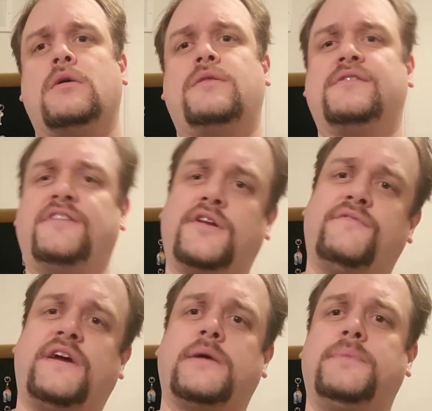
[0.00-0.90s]
the Sierra
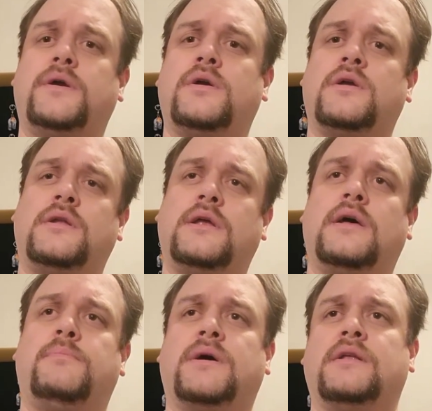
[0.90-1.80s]
Nevada beer,
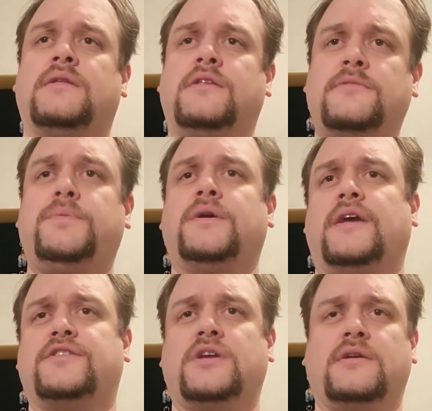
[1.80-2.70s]
but this beer
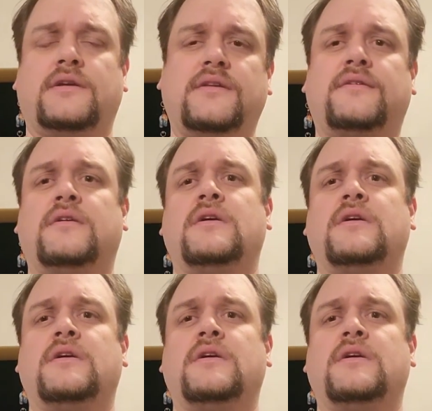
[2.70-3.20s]
actually is